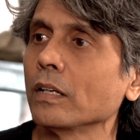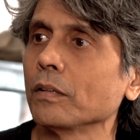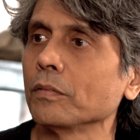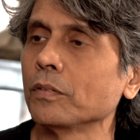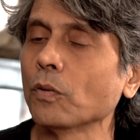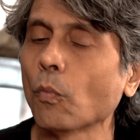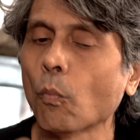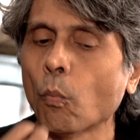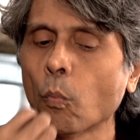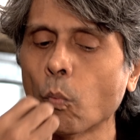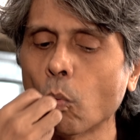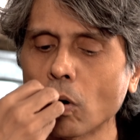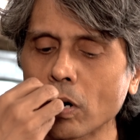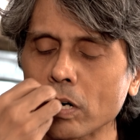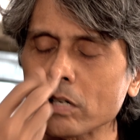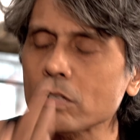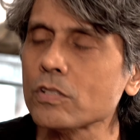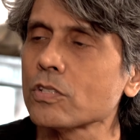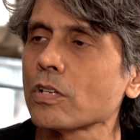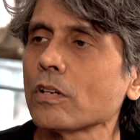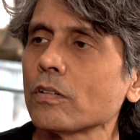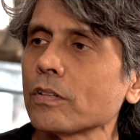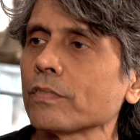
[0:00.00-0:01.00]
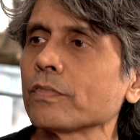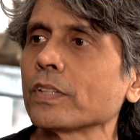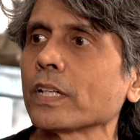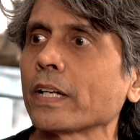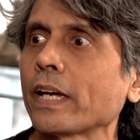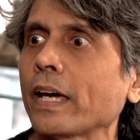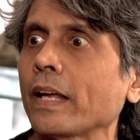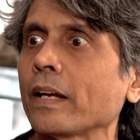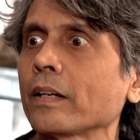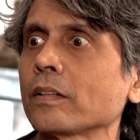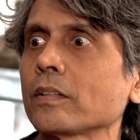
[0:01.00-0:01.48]
The words out of the
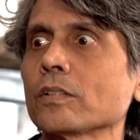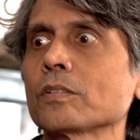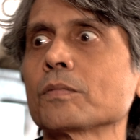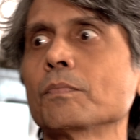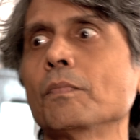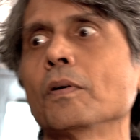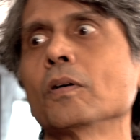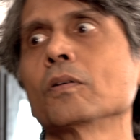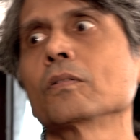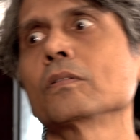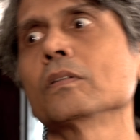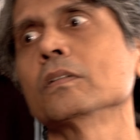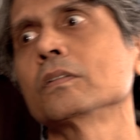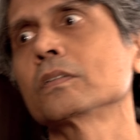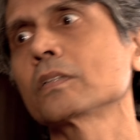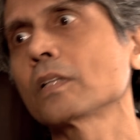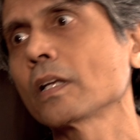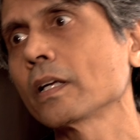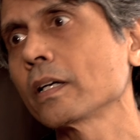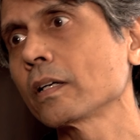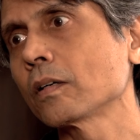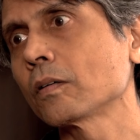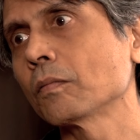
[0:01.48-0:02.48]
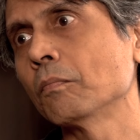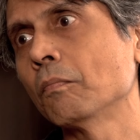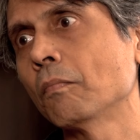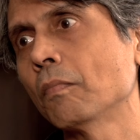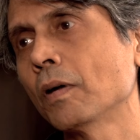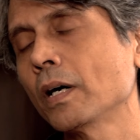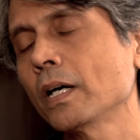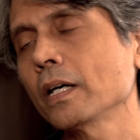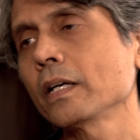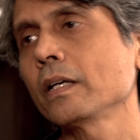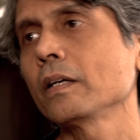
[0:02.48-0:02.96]
character's mouth, it's like,
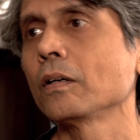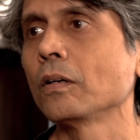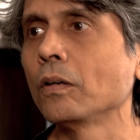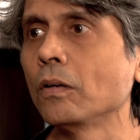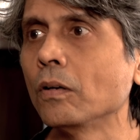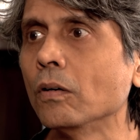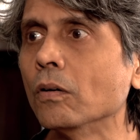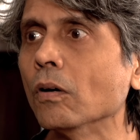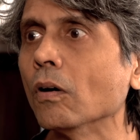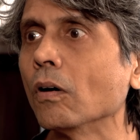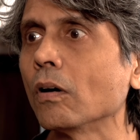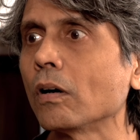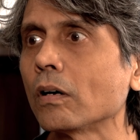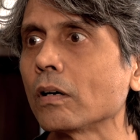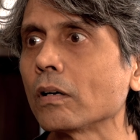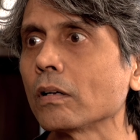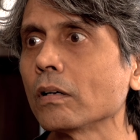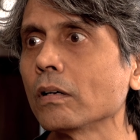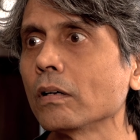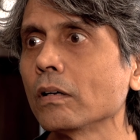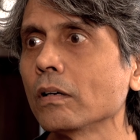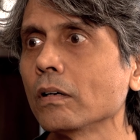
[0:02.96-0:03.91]
my God,